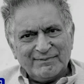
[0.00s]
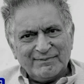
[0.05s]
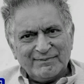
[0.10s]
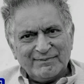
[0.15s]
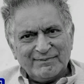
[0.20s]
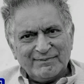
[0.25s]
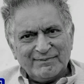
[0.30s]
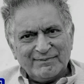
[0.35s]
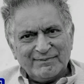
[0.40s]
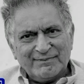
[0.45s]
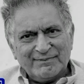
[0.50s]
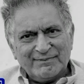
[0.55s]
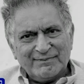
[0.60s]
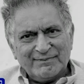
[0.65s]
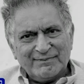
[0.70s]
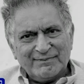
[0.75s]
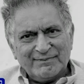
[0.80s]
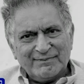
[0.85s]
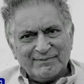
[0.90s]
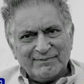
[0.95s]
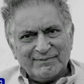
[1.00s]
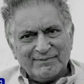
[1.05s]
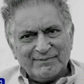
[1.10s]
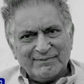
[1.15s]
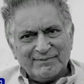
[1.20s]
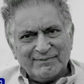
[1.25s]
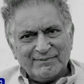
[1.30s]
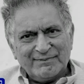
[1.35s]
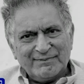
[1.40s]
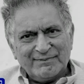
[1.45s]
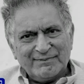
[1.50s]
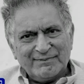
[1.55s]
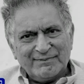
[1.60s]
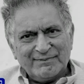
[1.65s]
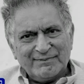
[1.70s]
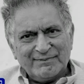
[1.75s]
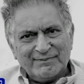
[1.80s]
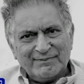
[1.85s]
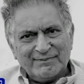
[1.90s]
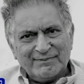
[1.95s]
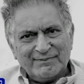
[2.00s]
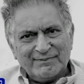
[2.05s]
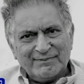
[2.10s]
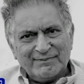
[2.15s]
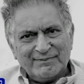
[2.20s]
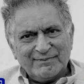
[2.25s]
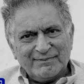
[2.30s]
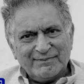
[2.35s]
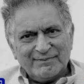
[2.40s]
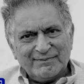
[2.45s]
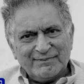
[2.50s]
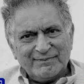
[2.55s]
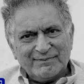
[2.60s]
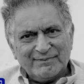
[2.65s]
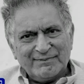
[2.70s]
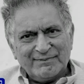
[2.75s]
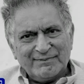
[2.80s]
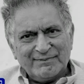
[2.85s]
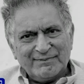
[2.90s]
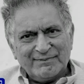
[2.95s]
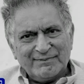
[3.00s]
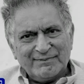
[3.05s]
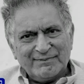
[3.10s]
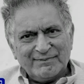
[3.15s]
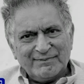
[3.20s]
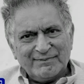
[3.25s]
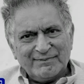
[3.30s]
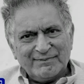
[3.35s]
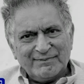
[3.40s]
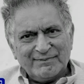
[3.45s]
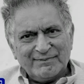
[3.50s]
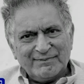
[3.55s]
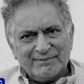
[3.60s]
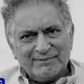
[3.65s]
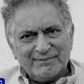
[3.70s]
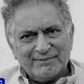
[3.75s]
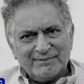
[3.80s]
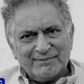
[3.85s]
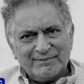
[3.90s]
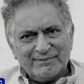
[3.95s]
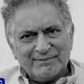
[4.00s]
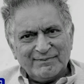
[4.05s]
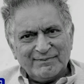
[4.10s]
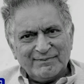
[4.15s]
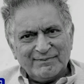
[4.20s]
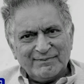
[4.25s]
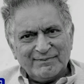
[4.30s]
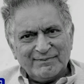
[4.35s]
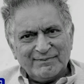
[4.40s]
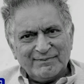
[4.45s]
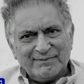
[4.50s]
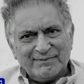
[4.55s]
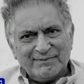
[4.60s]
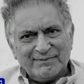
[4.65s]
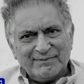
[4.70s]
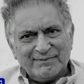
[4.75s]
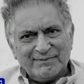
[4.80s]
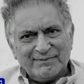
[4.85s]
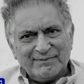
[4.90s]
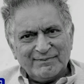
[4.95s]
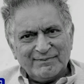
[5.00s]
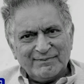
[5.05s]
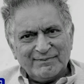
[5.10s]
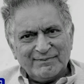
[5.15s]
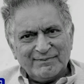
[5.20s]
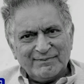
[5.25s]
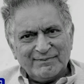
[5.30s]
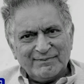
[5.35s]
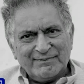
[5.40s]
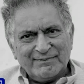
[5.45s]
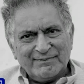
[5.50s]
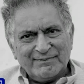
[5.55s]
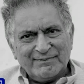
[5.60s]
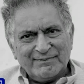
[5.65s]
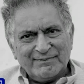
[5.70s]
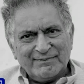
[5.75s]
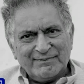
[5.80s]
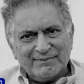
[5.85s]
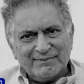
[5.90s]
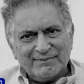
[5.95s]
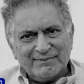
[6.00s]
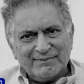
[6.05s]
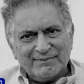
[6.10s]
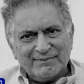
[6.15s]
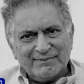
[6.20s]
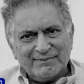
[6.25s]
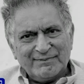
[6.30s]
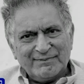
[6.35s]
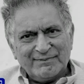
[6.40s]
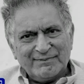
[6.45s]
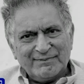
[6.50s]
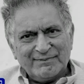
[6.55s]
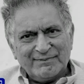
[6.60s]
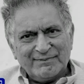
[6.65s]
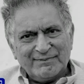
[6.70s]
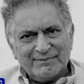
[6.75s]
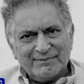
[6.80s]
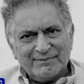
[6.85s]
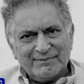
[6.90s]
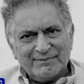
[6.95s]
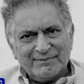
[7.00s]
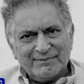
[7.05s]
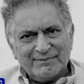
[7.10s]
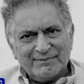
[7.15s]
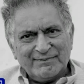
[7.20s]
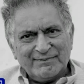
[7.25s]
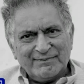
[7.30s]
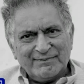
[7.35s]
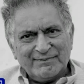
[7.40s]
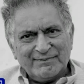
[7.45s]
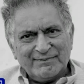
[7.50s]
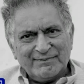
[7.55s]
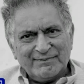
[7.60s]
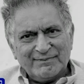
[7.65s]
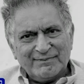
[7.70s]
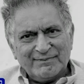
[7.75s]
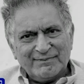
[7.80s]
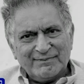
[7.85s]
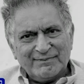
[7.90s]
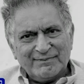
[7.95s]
The face doesn't move, so there is nothing to read.